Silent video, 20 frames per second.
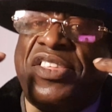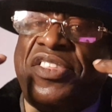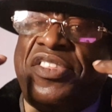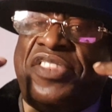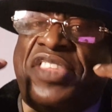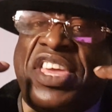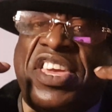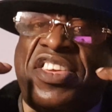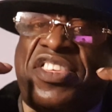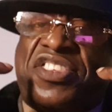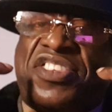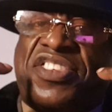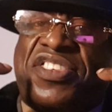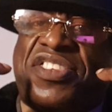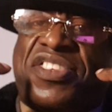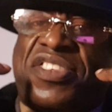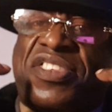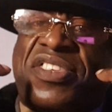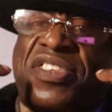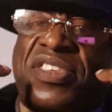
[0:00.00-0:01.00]

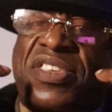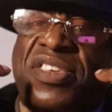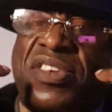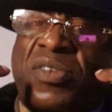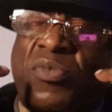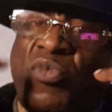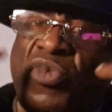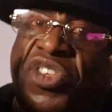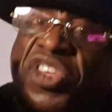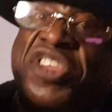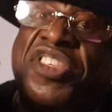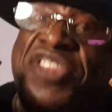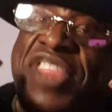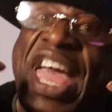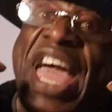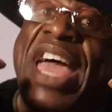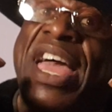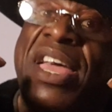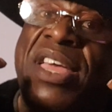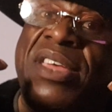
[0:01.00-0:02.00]
This, which is
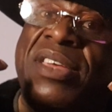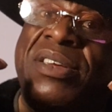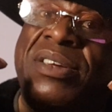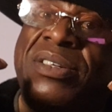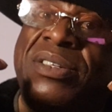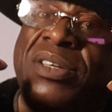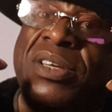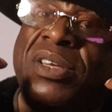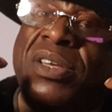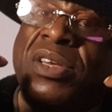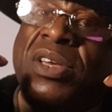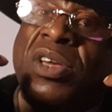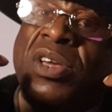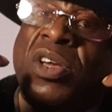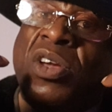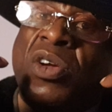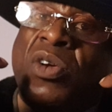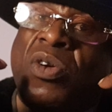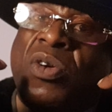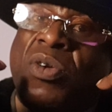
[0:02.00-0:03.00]
that,
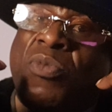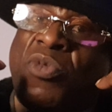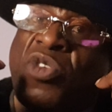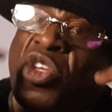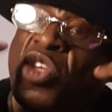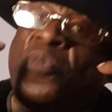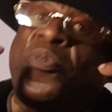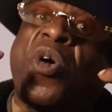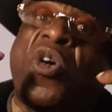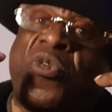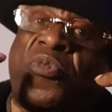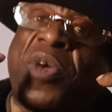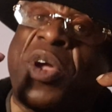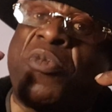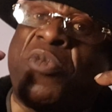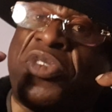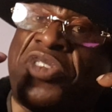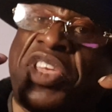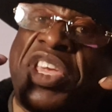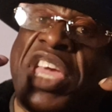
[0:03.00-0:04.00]
which is both spelled
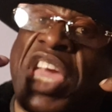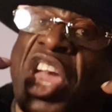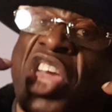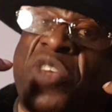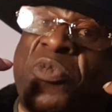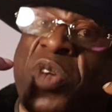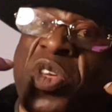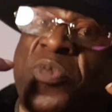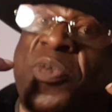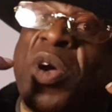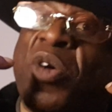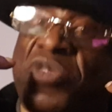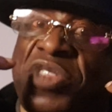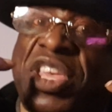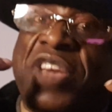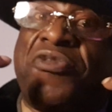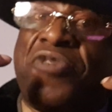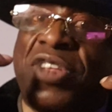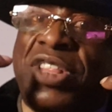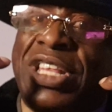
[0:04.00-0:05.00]
with TH but spelled
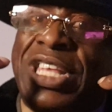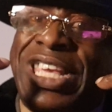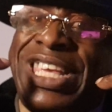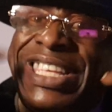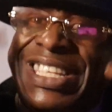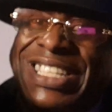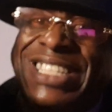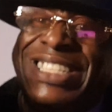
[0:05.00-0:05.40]
differently.